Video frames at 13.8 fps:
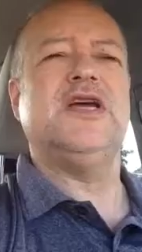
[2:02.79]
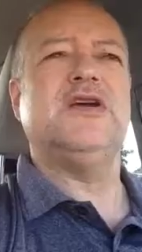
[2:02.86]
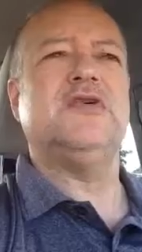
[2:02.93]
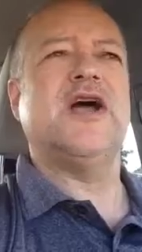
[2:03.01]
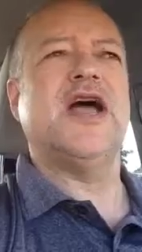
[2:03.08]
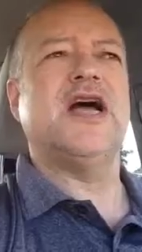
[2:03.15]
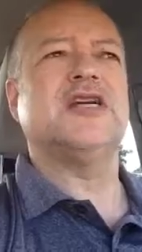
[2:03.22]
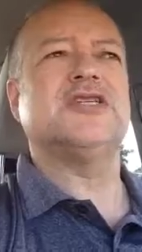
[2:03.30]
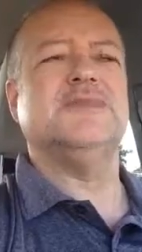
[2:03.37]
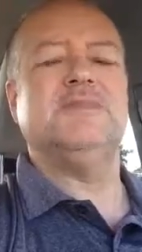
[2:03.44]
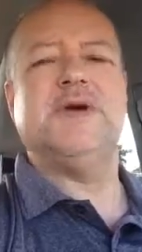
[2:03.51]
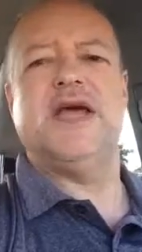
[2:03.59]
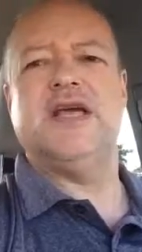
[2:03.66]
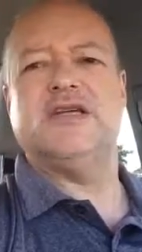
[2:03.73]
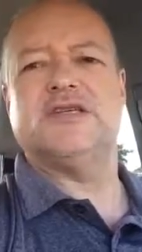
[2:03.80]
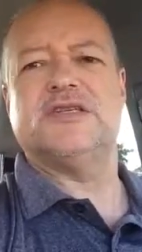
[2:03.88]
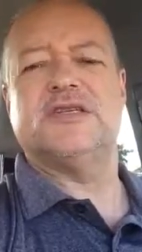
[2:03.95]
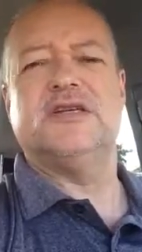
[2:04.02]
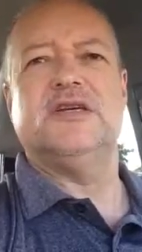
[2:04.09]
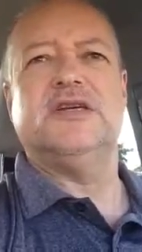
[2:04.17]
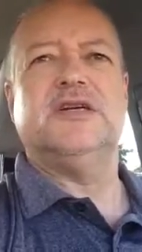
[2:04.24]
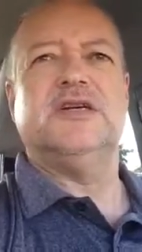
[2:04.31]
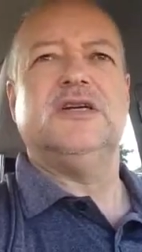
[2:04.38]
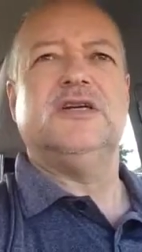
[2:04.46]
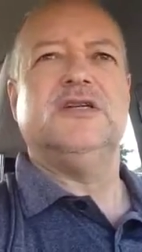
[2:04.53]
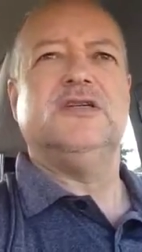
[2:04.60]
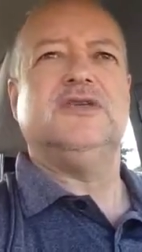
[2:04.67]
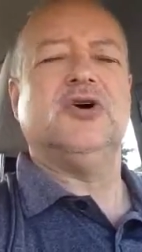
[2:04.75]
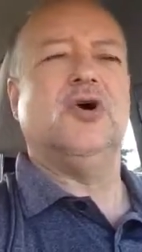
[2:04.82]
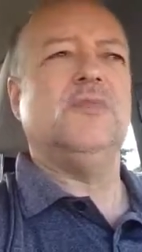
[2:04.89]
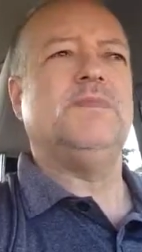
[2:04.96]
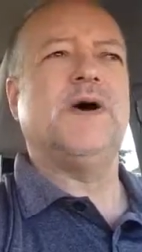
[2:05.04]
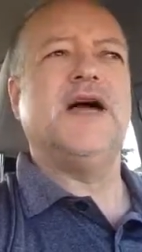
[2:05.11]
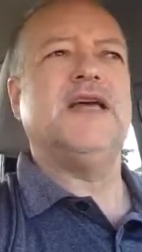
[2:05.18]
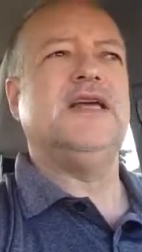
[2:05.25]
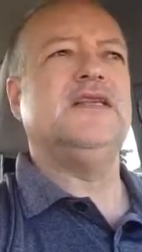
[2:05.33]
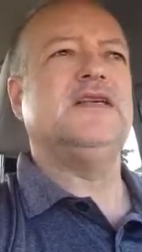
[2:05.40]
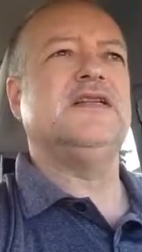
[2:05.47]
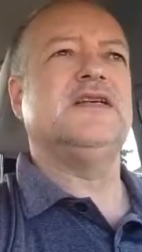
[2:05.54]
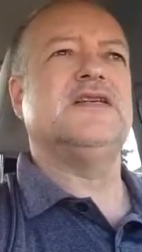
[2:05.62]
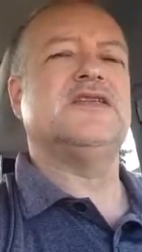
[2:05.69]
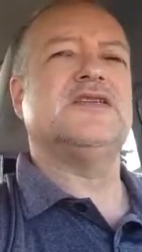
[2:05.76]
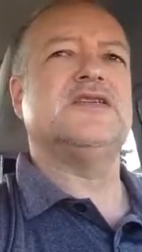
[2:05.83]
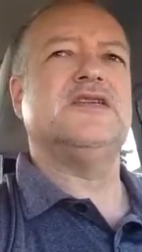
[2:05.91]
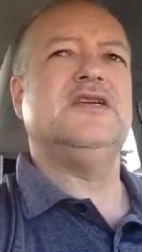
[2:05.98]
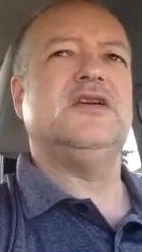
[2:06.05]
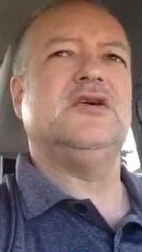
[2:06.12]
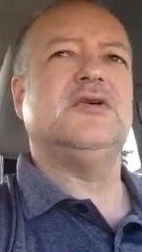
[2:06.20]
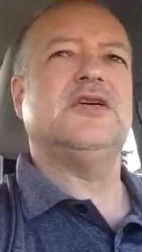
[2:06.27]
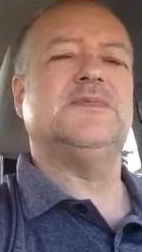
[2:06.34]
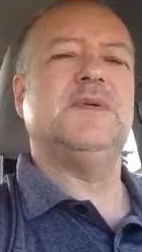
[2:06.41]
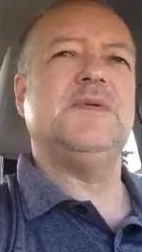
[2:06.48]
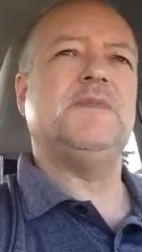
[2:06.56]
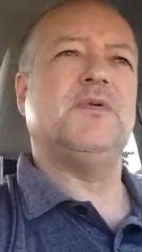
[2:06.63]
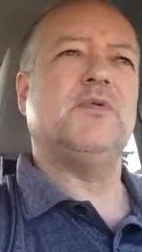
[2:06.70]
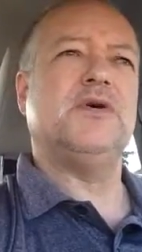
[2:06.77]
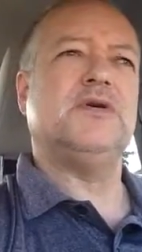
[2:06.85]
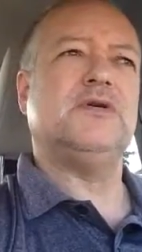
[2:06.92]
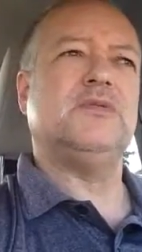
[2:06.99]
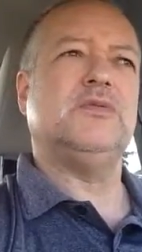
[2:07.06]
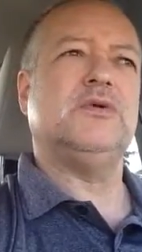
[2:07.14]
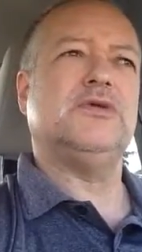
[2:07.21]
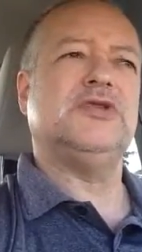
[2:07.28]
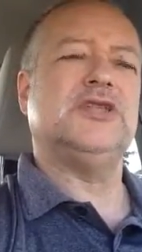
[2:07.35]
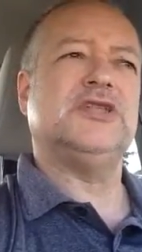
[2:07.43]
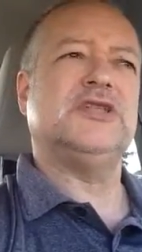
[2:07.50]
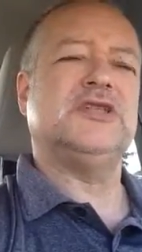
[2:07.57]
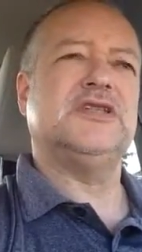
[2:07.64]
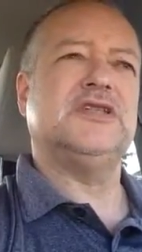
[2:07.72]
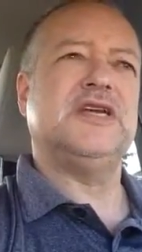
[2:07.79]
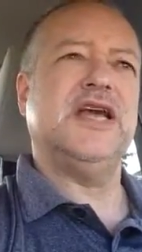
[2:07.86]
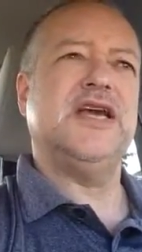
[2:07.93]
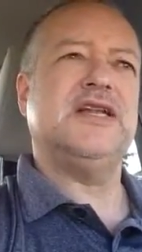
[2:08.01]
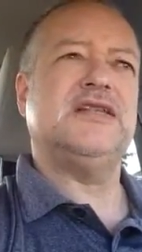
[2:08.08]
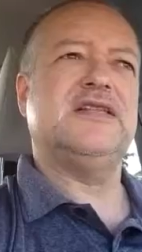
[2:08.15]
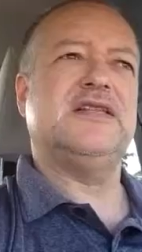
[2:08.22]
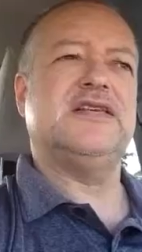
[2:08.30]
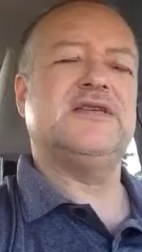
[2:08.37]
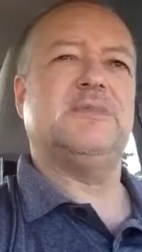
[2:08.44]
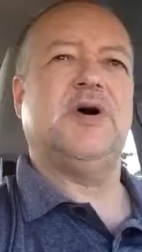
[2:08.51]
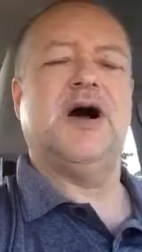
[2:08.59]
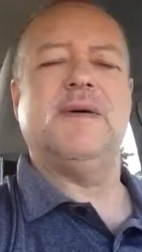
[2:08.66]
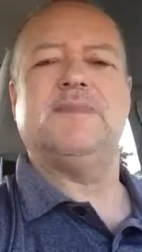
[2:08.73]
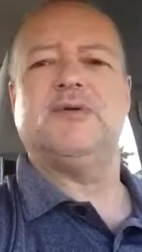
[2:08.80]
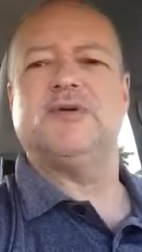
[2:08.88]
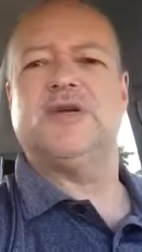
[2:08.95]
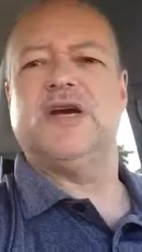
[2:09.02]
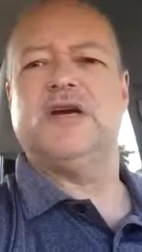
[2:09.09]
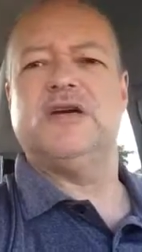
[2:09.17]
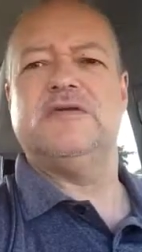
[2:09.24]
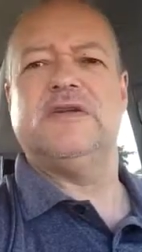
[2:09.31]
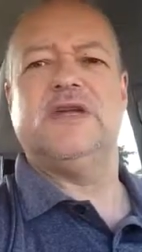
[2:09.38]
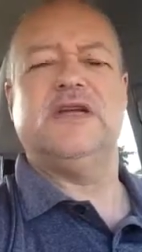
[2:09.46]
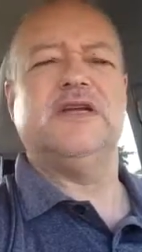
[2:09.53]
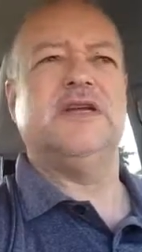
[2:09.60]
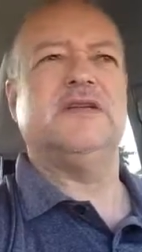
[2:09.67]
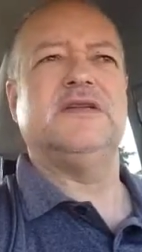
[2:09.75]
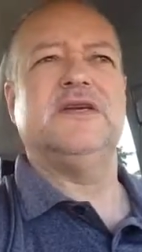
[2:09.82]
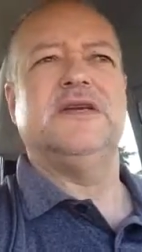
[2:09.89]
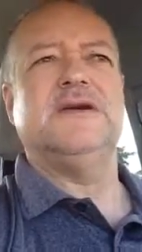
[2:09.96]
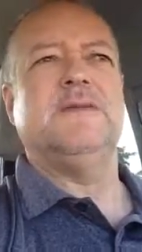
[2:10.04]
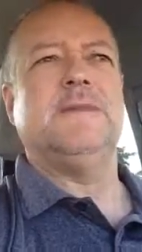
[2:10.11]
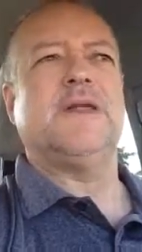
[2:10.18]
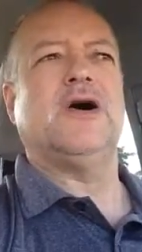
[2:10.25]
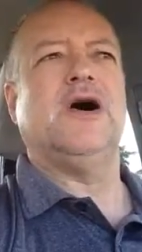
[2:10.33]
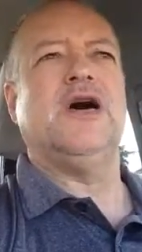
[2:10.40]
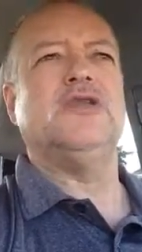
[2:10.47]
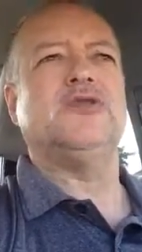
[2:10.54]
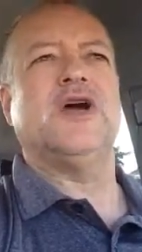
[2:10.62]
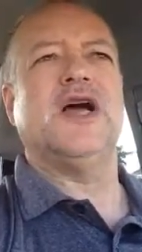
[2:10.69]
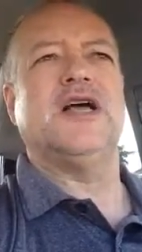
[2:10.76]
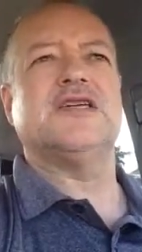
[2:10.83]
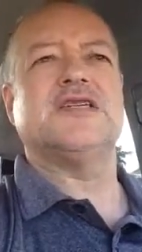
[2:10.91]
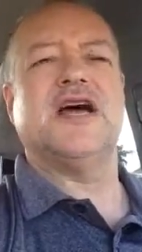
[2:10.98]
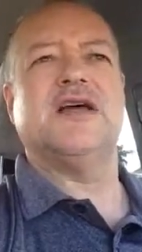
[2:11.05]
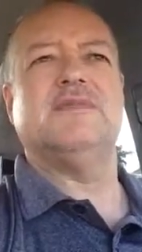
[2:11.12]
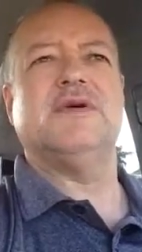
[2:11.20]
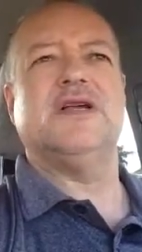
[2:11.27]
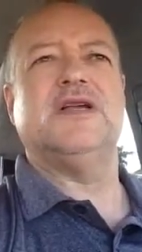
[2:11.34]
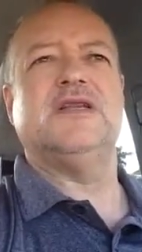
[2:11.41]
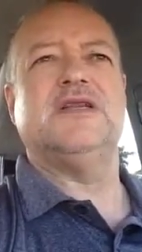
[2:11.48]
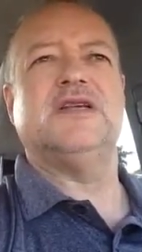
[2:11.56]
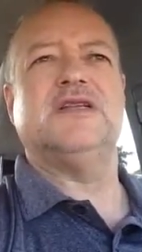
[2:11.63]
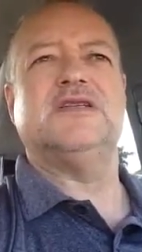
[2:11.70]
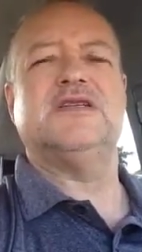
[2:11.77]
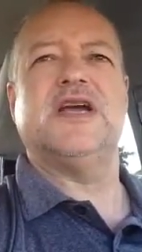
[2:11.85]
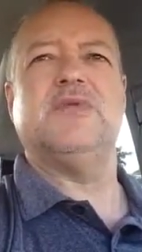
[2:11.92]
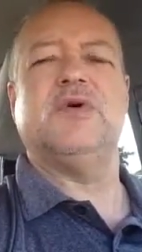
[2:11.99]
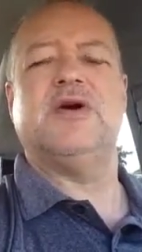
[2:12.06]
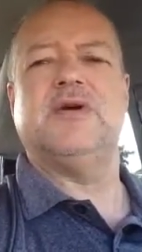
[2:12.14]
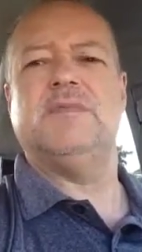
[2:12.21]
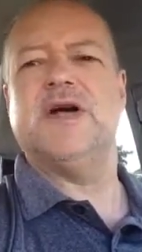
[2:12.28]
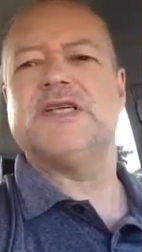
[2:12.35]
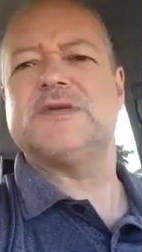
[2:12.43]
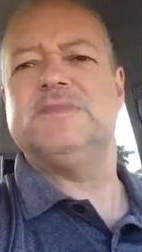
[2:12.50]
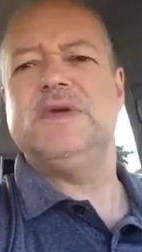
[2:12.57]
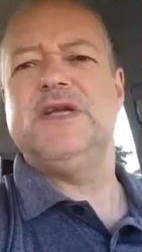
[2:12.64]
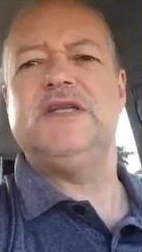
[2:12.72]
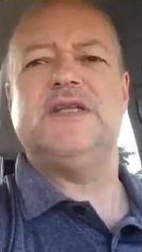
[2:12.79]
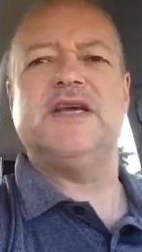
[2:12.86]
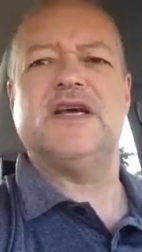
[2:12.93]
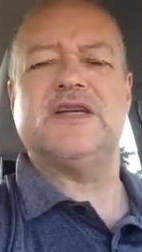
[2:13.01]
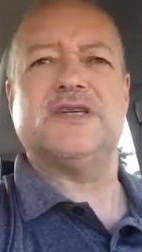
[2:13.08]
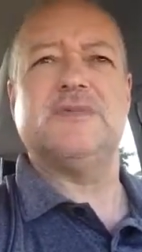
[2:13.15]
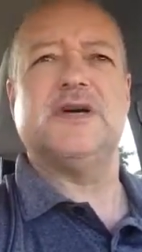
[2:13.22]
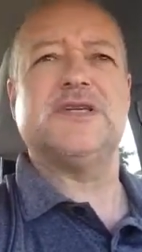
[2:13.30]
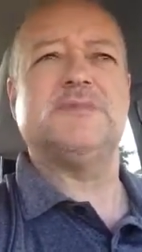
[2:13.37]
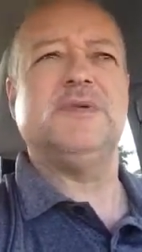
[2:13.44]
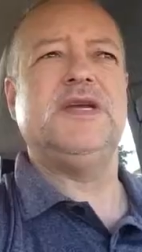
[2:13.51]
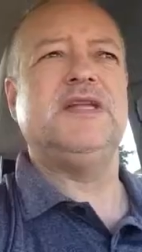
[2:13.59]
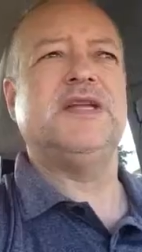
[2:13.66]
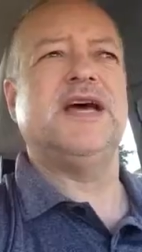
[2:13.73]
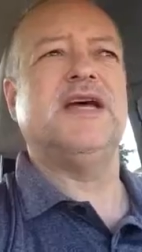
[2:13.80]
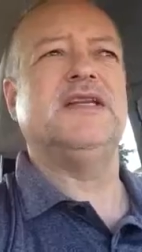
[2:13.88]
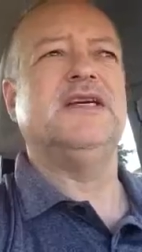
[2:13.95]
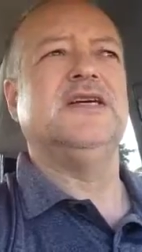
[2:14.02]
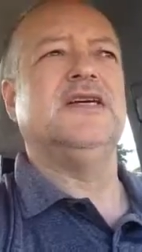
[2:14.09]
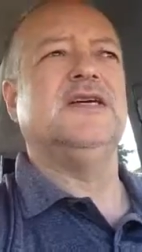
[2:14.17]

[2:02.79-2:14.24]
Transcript: interaction-based, don't buy into this, because people will just take this popular narrative and then contrast that and then say, well, it must mean this. It must mean that